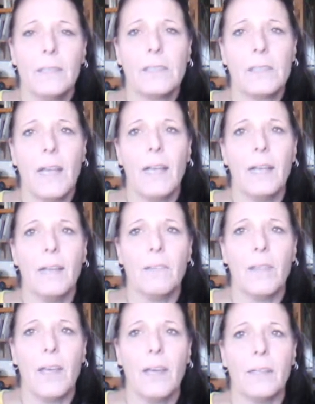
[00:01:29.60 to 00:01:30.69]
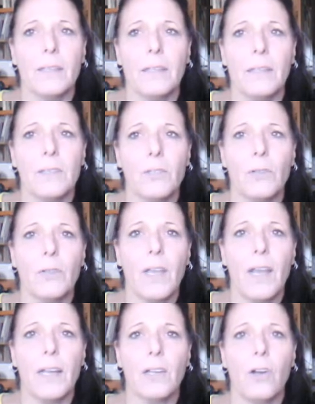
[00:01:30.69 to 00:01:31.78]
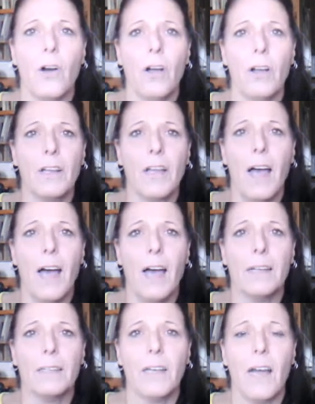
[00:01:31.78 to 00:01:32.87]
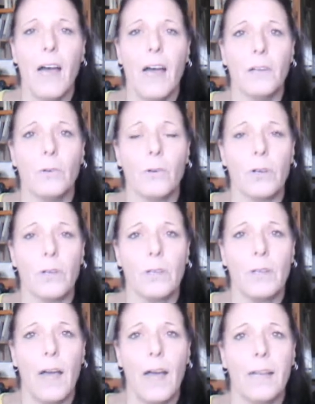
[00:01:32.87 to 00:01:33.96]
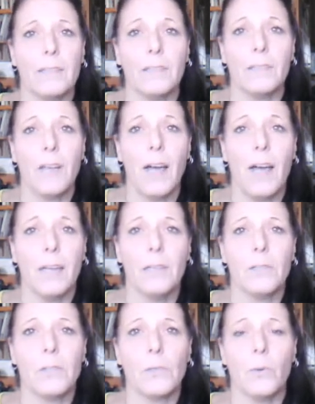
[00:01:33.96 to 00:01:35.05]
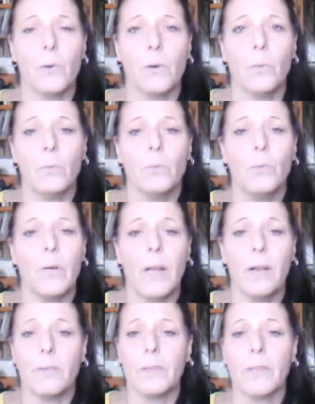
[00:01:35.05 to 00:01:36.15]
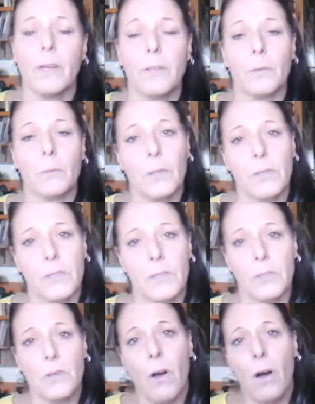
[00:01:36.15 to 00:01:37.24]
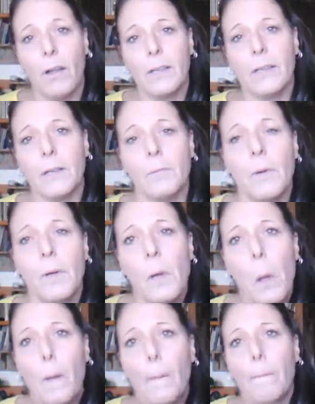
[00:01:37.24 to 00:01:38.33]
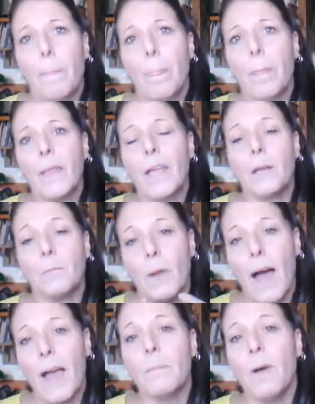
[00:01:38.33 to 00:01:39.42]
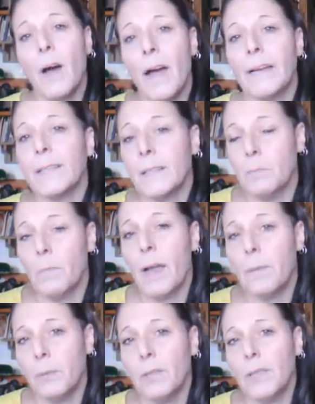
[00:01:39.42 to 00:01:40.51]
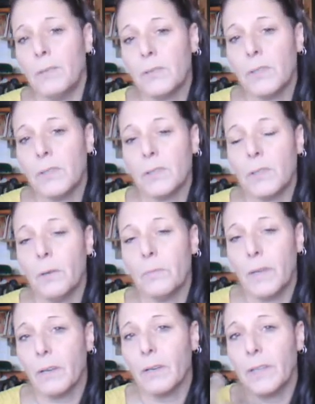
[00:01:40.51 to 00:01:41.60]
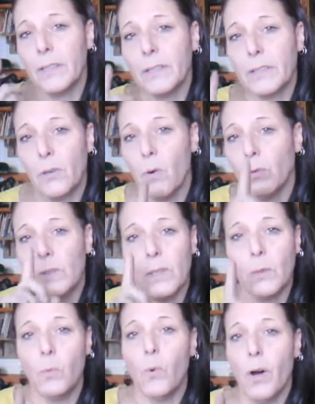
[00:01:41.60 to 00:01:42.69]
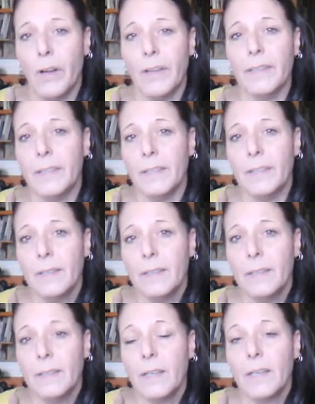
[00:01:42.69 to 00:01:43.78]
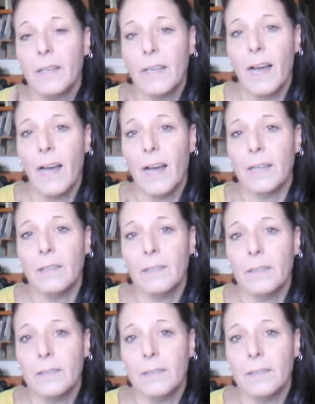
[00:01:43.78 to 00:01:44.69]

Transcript: say that it's okay to call God, God, or God and Goddess, or whatever the other religions call him? In my mind and in my belief system, there is only one God,